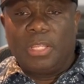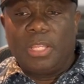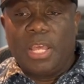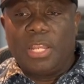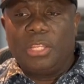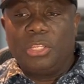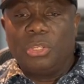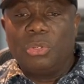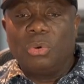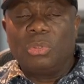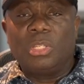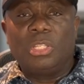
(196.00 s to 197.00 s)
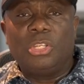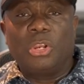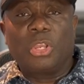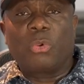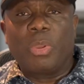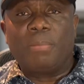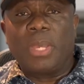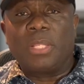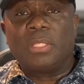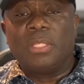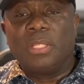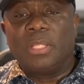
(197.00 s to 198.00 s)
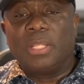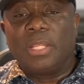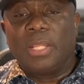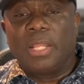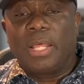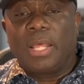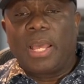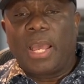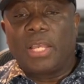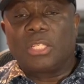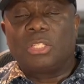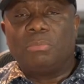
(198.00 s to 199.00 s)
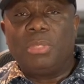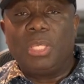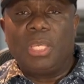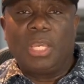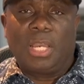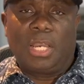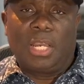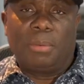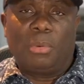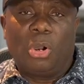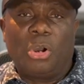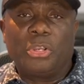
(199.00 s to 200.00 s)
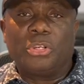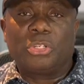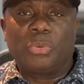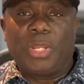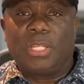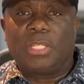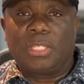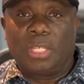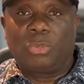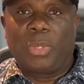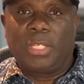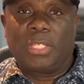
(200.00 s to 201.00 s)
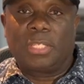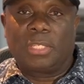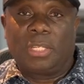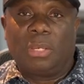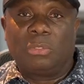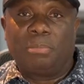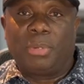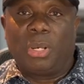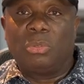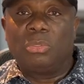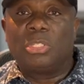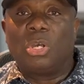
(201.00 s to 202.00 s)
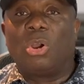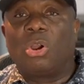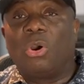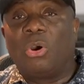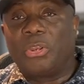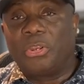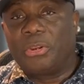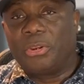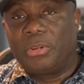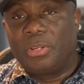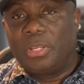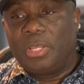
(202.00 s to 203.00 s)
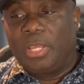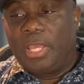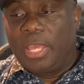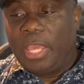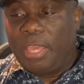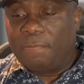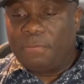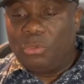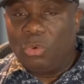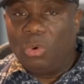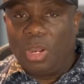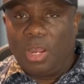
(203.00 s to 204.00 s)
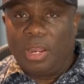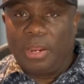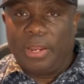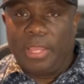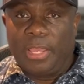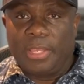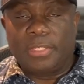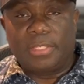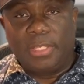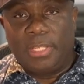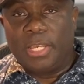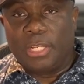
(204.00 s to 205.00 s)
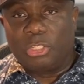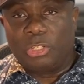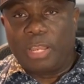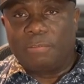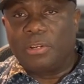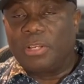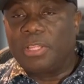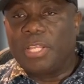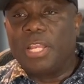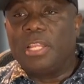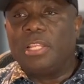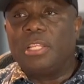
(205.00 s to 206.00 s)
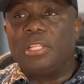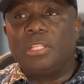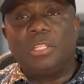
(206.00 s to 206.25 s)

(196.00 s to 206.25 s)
then you know your equipment has to be um, under 20, 000 pounds or under if you are a CDL driver, then